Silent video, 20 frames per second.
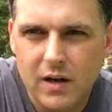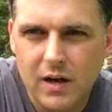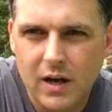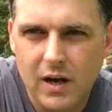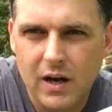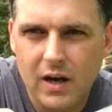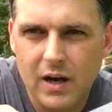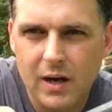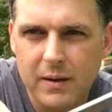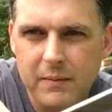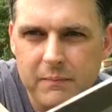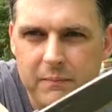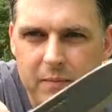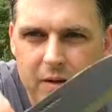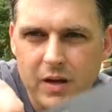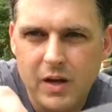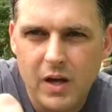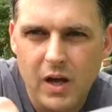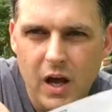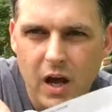A
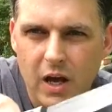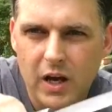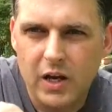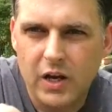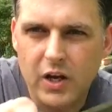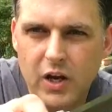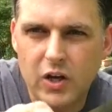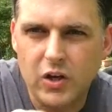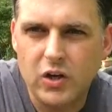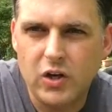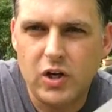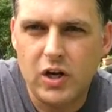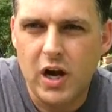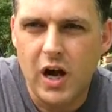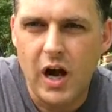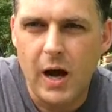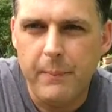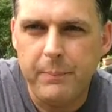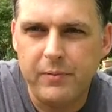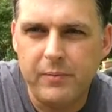good
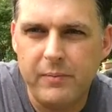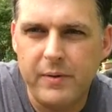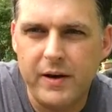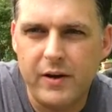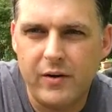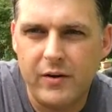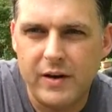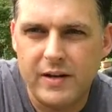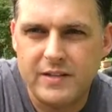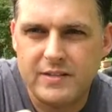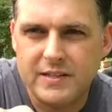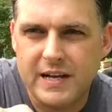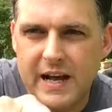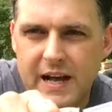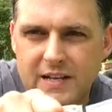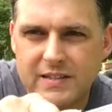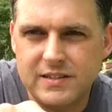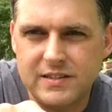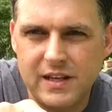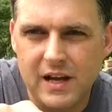complementary
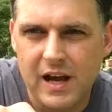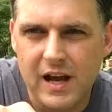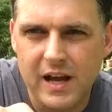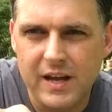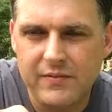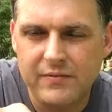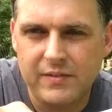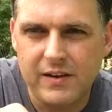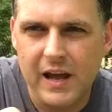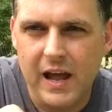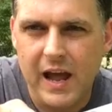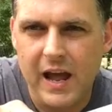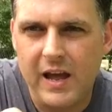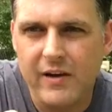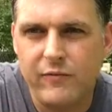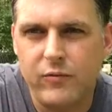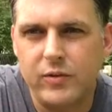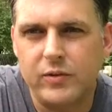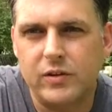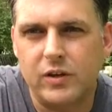size knife to
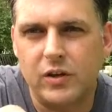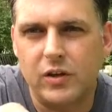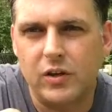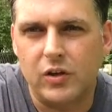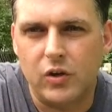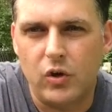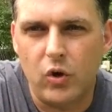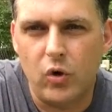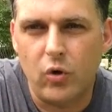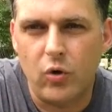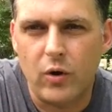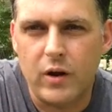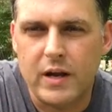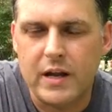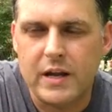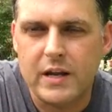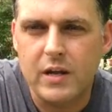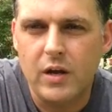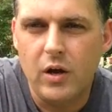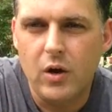have with the
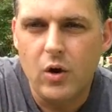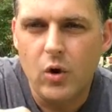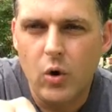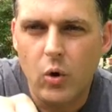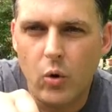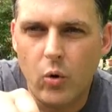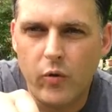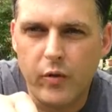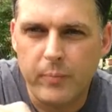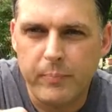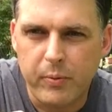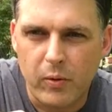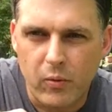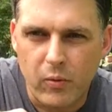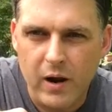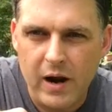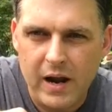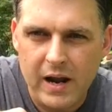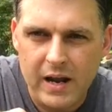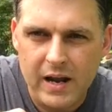Kukuri or the
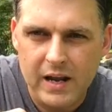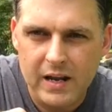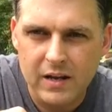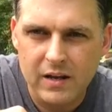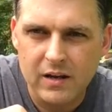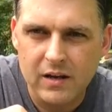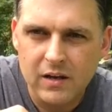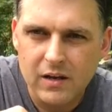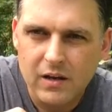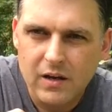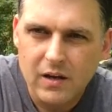Parang